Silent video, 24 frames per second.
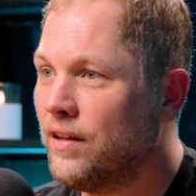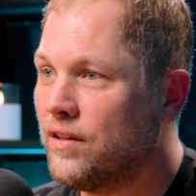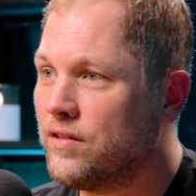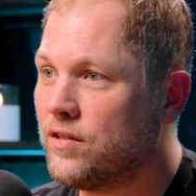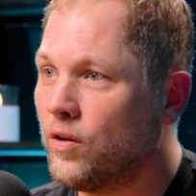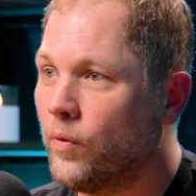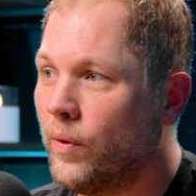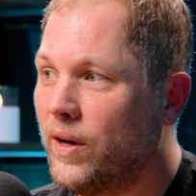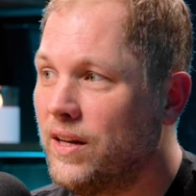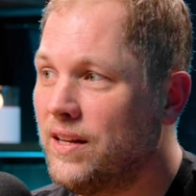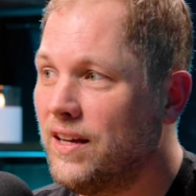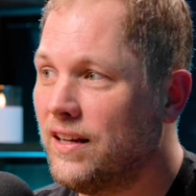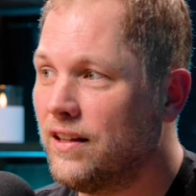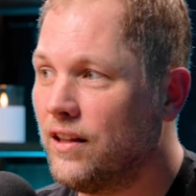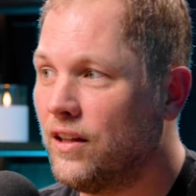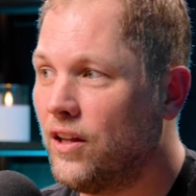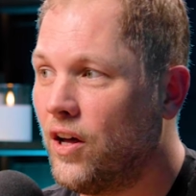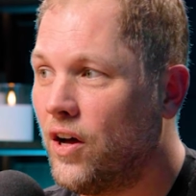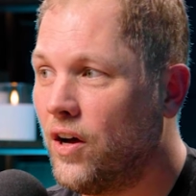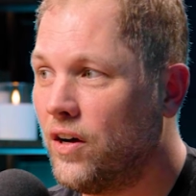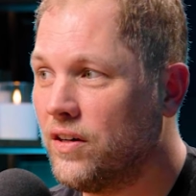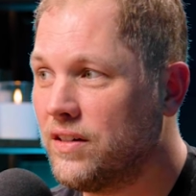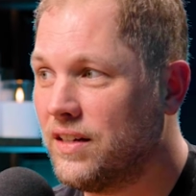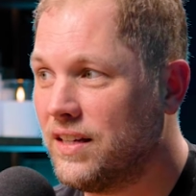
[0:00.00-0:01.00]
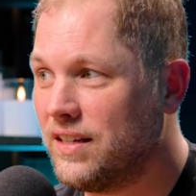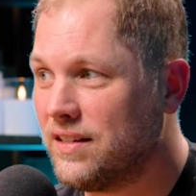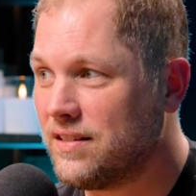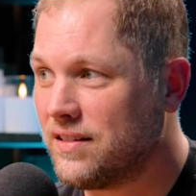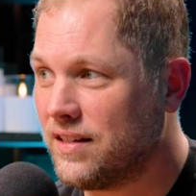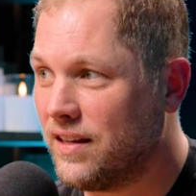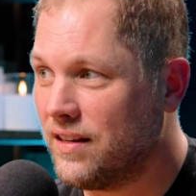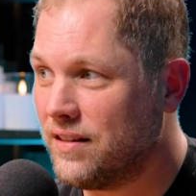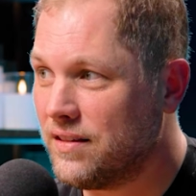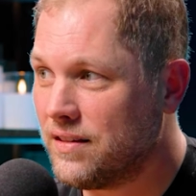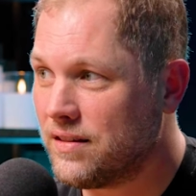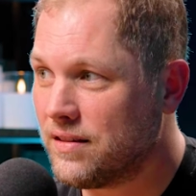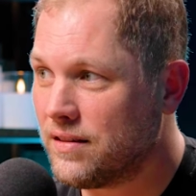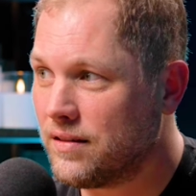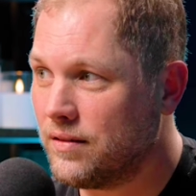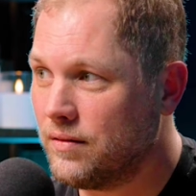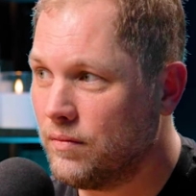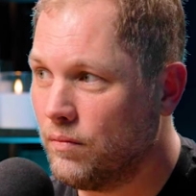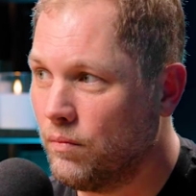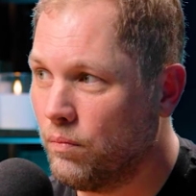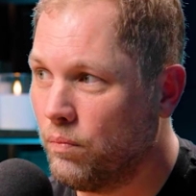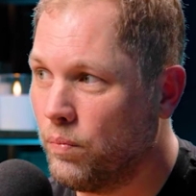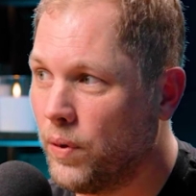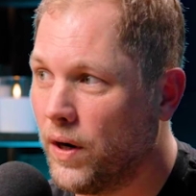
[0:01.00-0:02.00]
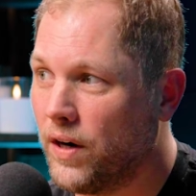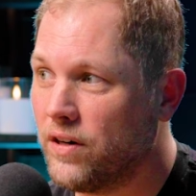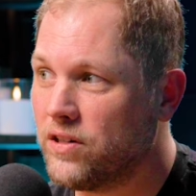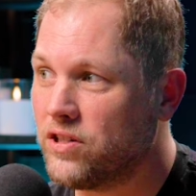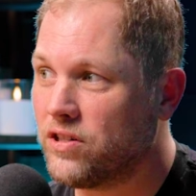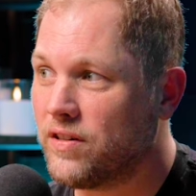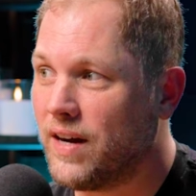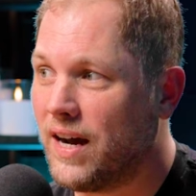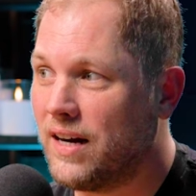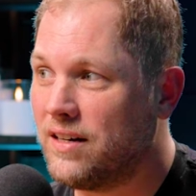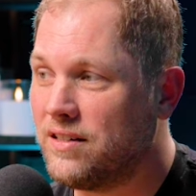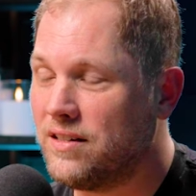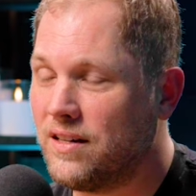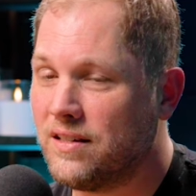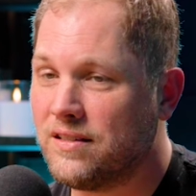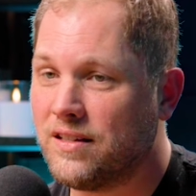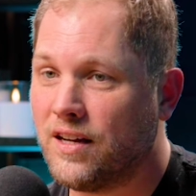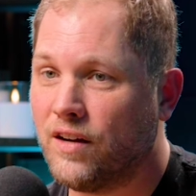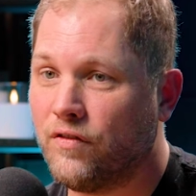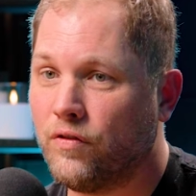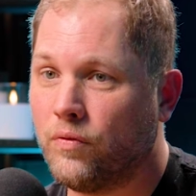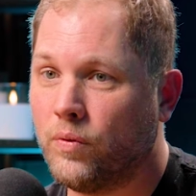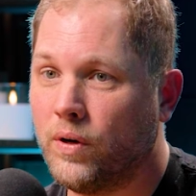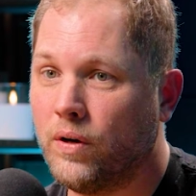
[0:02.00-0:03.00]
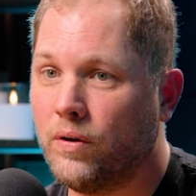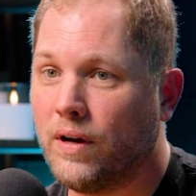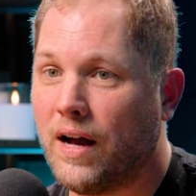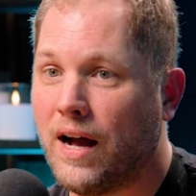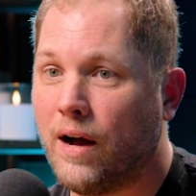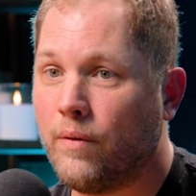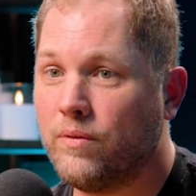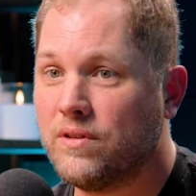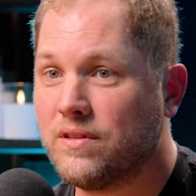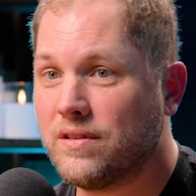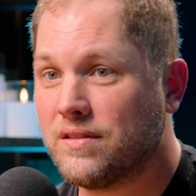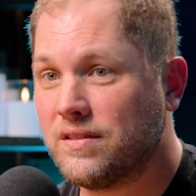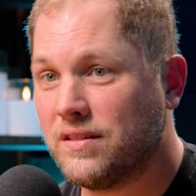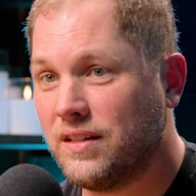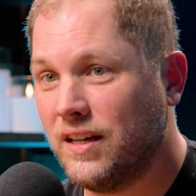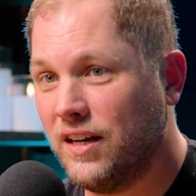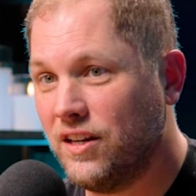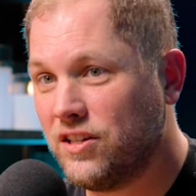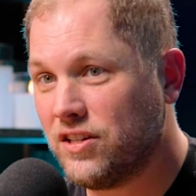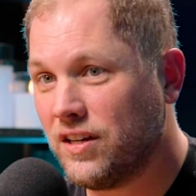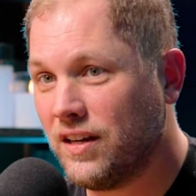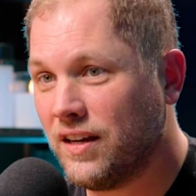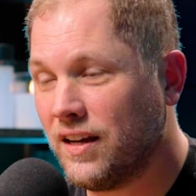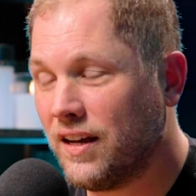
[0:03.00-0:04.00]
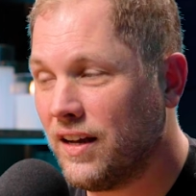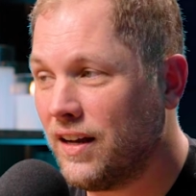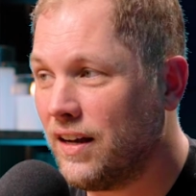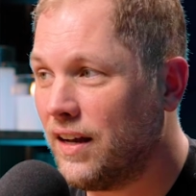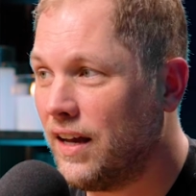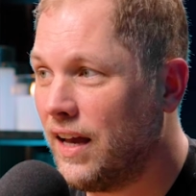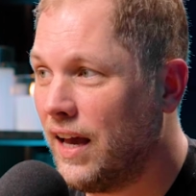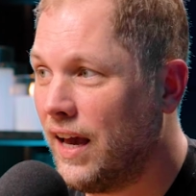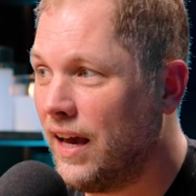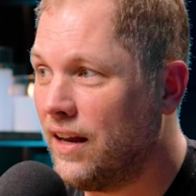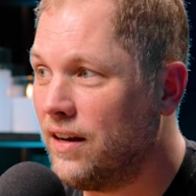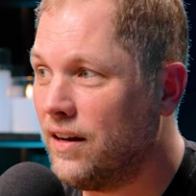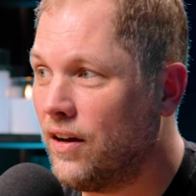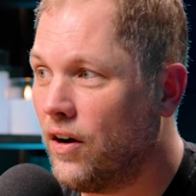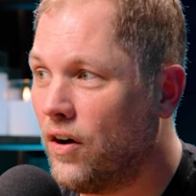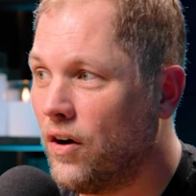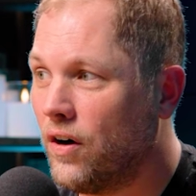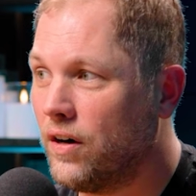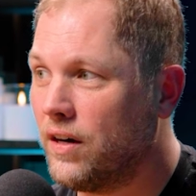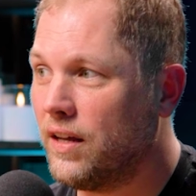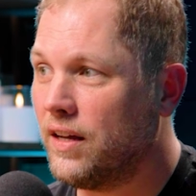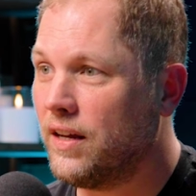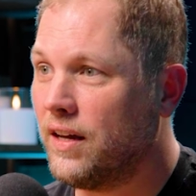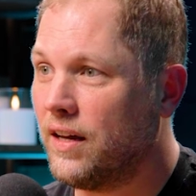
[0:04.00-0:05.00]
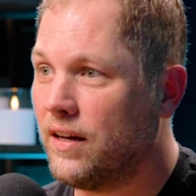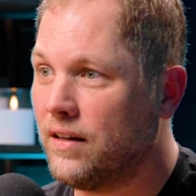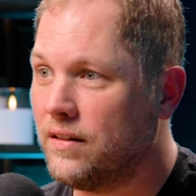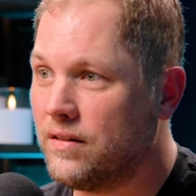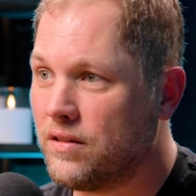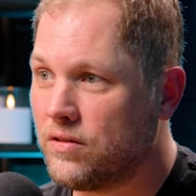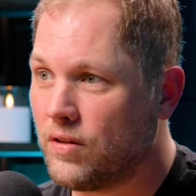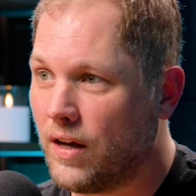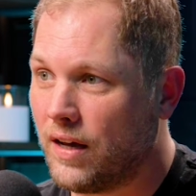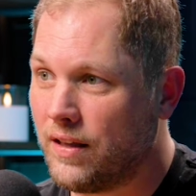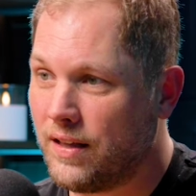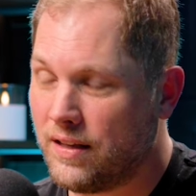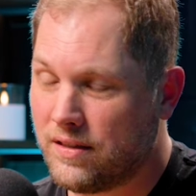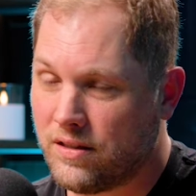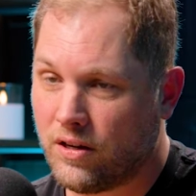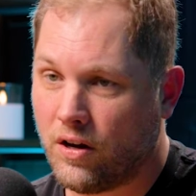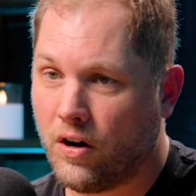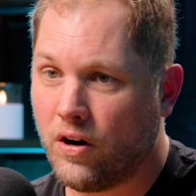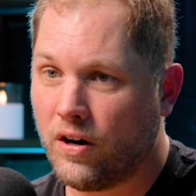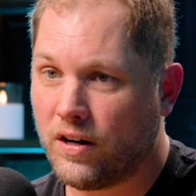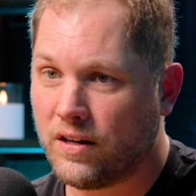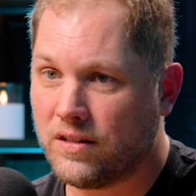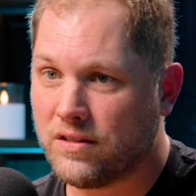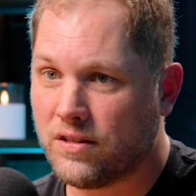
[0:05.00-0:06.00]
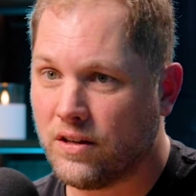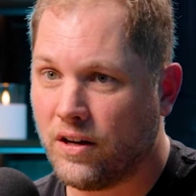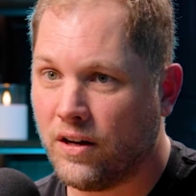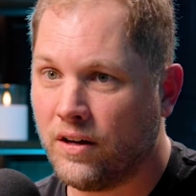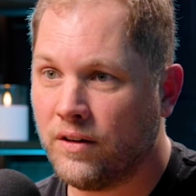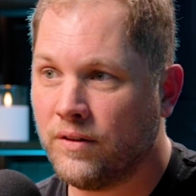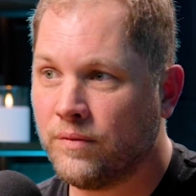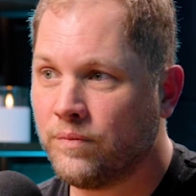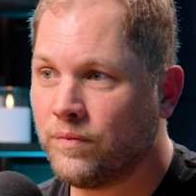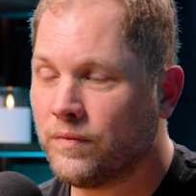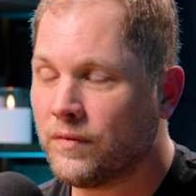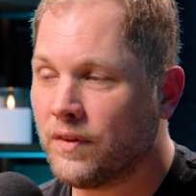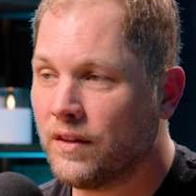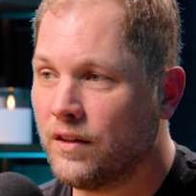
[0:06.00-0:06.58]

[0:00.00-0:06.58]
So we did long-distance B R R R R strategy stuff. We were, I was teaching at Harding, and so that's Arkansas.